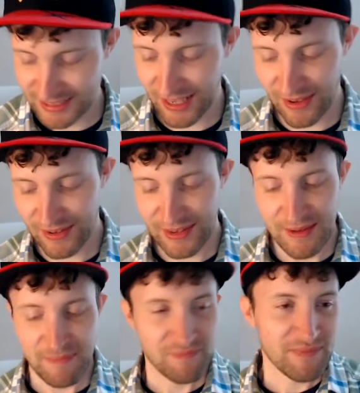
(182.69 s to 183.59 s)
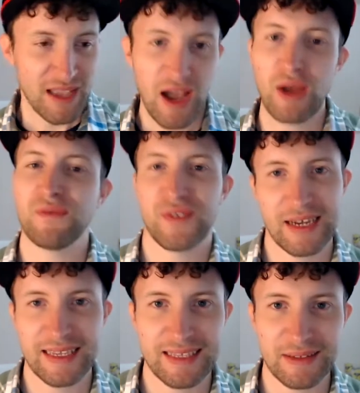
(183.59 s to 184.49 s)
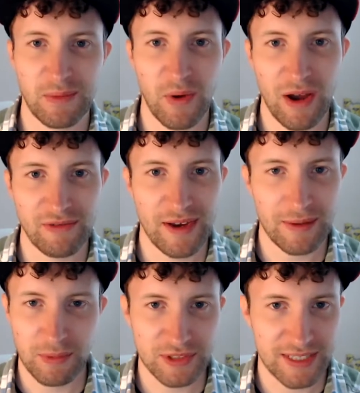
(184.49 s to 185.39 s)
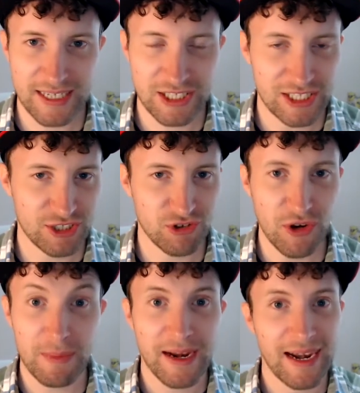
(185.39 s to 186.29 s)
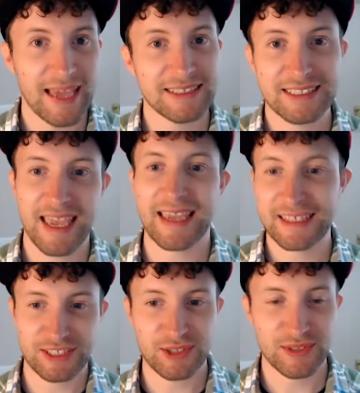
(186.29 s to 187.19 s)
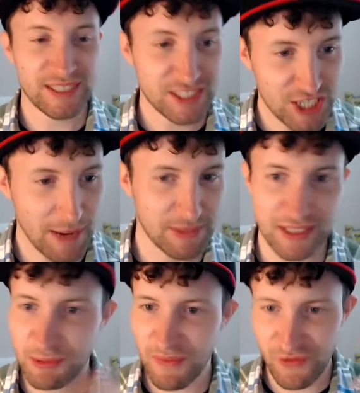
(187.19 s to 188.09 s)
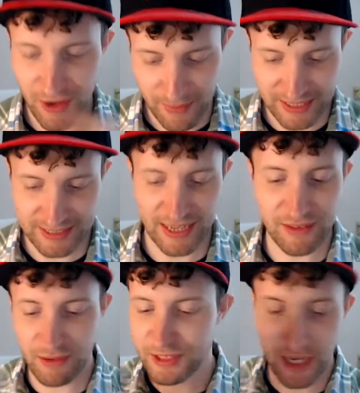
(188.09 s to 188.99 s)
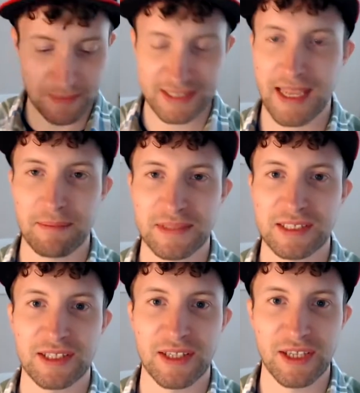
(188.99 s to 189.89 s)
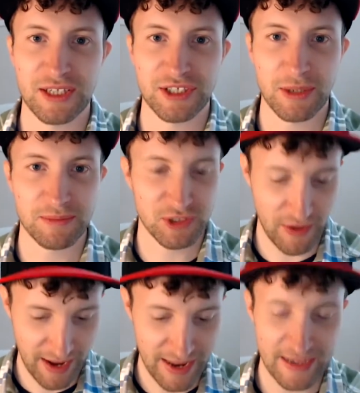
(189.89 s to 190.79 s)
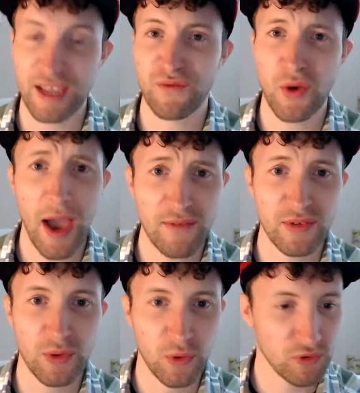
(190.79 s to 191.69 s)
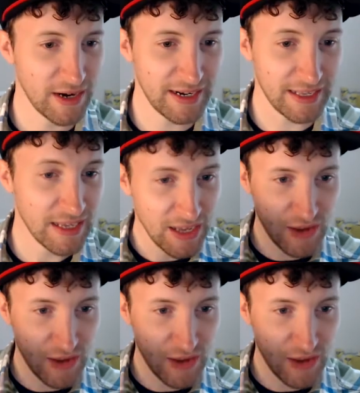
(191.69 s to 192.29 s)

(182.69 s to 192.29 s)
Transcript: So hopefully what I read wasn't actually true, but let's get into the chapter. It's been 3 minutes now. There are timestamps so that you can jump straight ahead if you haven't already.